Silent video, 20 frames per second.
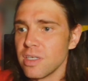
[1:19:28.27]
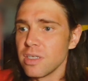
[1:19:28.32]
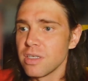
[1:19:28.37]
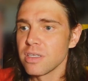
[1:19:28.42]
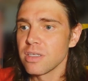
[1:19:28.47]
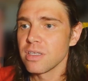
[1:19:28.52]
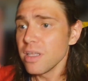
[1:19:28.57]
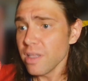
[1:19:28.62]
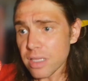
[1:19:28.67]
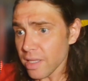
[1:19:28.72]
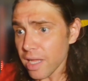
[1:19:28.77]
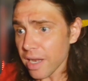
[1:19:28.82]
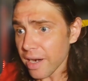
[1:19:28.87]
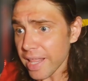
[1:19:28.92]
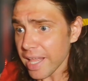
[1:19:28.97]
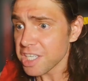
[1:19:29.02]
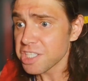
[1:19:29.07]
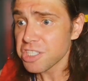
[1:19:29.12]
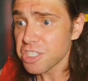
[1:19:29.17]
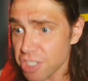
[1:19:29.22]
And none of
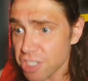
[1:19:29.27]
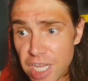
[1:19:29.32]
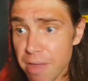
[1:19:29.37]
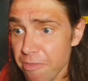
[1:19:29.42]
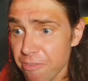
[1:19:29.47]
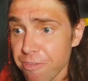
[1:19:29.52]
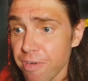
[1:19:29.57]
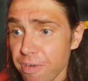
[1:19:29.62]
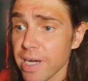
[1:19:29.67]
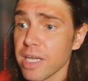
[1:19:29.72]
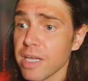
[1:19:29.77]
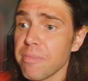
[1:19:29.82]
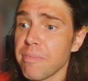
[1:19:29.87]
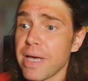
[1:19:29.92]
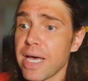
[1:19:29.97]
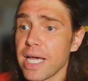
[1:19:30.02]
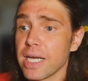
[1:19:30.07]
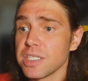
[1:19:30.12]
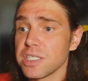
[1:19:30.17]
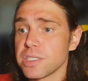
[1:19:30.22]
that shit fucking
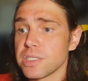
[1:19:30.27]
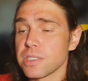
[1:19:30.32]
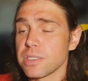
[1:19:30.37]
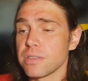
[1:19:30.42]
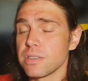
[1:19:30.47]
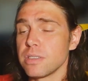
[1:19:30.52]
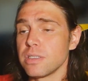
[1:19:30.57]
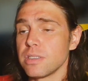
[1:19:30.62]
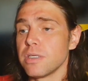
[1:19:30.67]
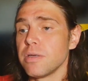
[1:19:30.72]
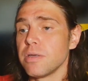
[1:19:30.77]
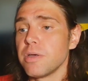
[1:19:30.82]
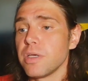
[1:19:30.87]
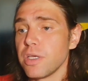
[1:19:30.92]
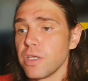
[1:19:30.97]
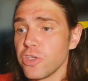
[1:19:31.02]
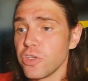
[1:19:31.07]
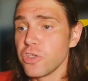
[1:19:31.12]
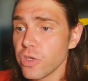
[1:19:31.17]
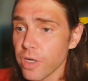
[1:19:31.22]
matters.
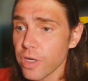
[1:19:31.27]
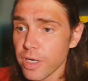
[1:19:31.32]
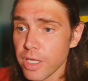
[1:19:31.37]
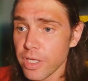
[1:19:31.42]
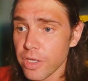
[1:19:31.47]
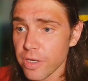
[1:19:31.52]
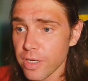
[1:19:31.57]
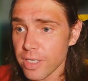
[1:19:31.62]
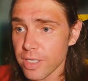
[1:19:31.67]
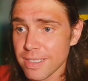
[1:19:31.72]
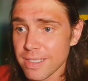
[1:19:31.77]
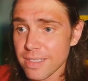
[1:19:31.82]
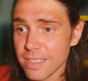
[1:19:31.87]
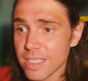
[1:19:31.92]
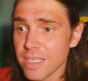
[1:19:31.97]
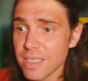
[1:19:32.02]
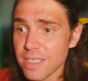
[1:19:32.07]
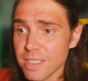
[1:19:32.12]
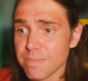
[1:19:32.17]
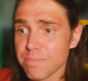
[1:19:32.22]
You
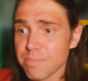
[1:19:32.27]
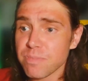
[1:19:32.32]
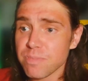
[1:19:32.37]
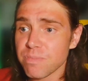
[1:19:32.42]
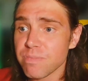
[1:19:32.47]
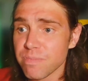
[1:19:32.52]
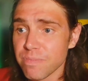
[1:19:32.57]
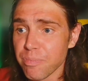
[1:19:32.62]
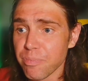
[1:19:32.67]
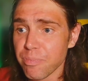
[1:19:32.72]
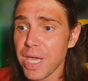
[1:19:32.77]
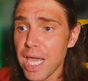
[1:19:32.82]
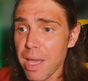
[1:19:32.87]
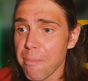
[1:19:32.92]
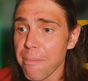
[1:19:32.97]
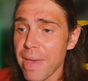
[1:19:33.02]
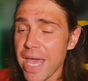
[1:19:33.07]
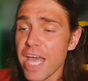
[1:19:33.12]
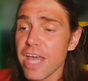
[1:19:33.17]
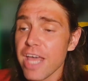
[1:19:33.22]
gotta be a
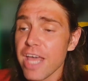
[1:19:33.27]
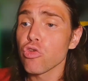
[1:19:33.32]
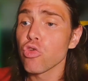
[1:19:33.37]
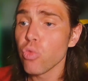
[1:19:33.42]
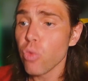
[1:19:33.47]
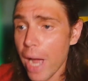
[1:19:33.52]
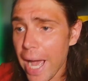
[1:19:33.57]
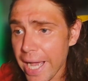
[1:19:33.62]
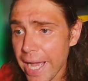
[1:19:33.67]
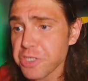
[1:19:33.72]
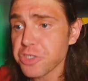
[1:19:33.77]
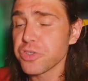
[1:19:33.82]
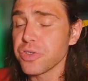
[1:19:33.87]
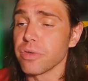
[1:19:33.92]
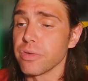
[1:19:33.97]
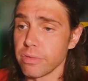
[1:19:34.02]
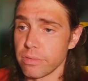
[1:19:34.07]
man through action.